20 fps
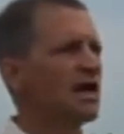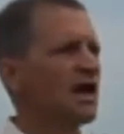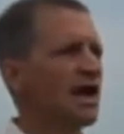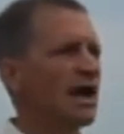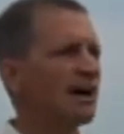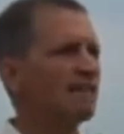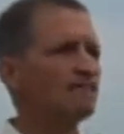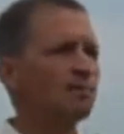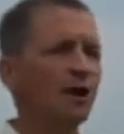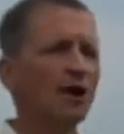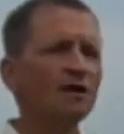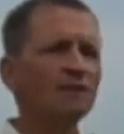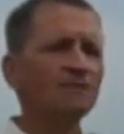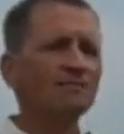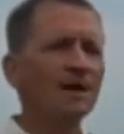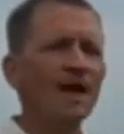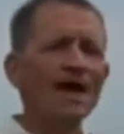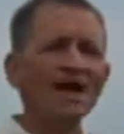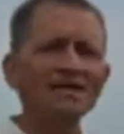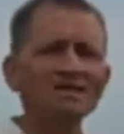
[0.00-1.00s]
And part of
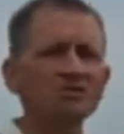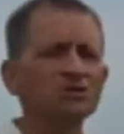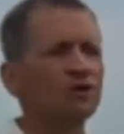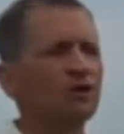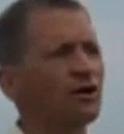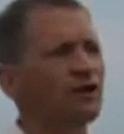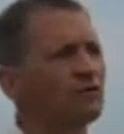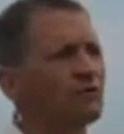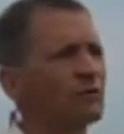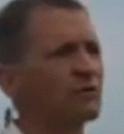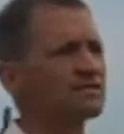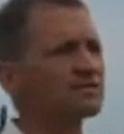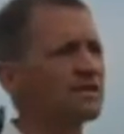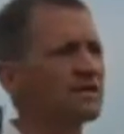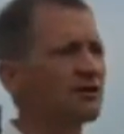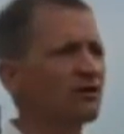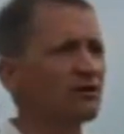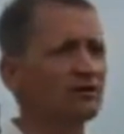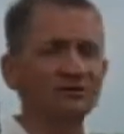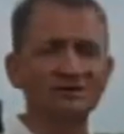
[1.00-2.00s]
the backstory was
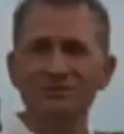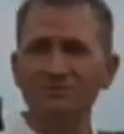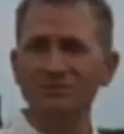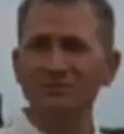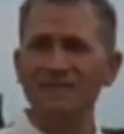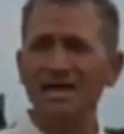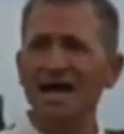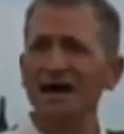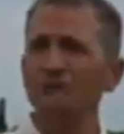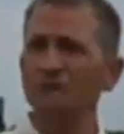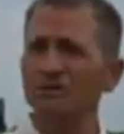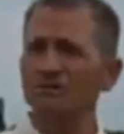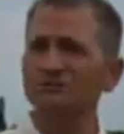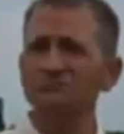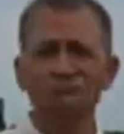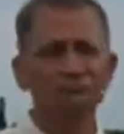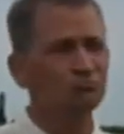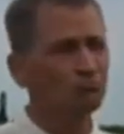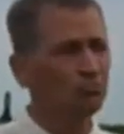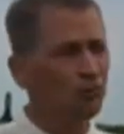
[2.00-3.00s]
that
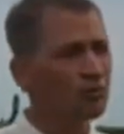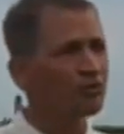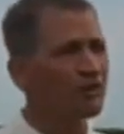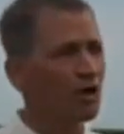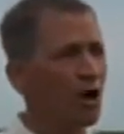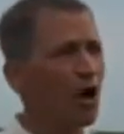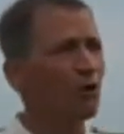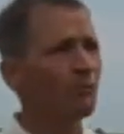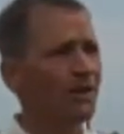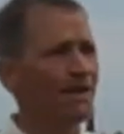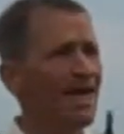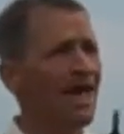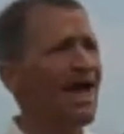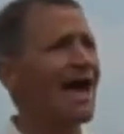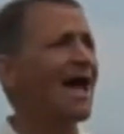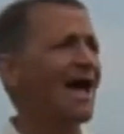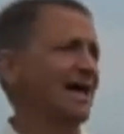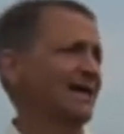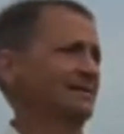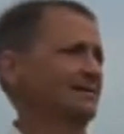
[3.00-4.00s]
was really all we
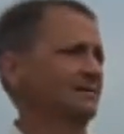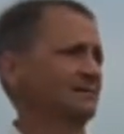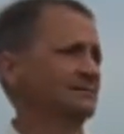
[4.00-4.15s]
had.